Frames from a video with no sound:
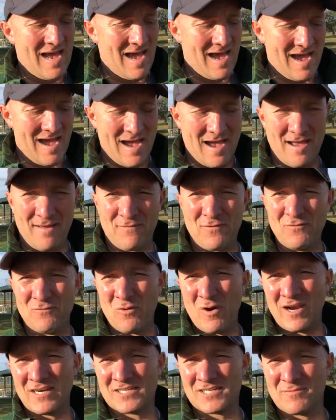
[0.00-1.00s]
If you've
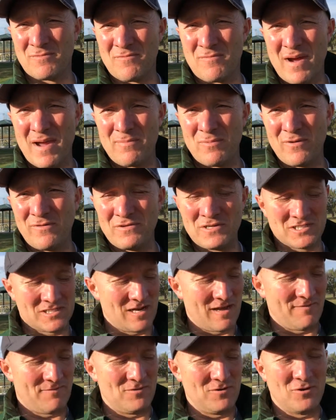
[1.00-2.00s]
watched some of my previous
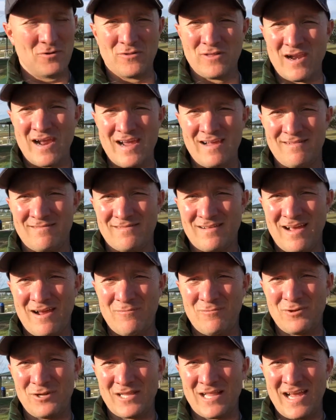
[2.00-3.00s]
stuff, you know that I
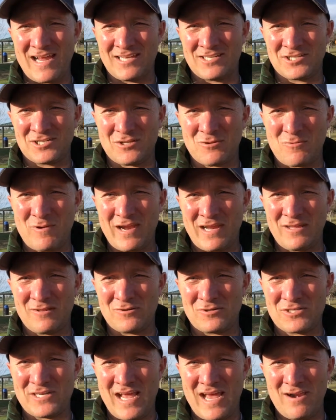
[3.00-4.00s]
really like just the
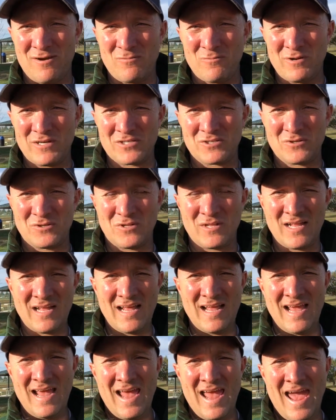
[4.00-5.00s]
regular standard whistle.
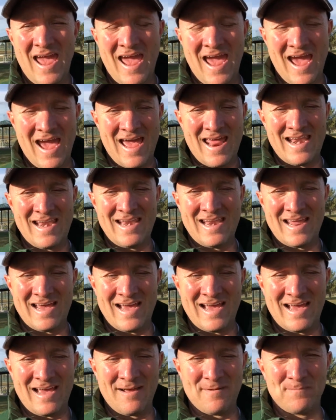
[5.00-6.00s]
And
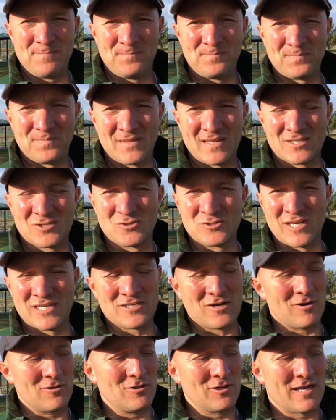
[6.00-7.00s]
so as I
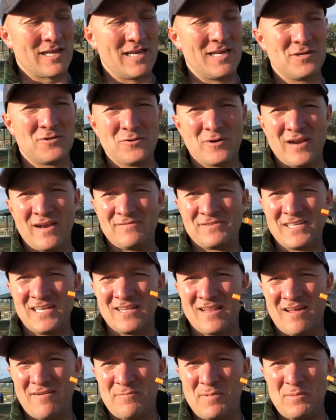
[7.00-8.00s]
started looking into it, and I've seen
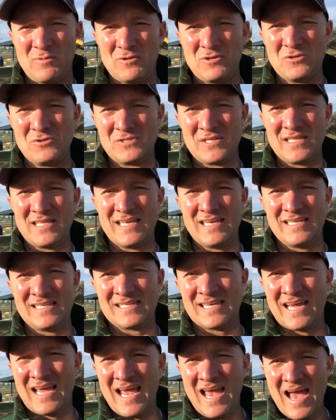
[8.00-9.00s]
a lot of people using
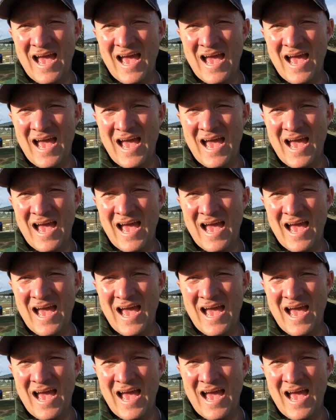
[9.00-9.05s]
these,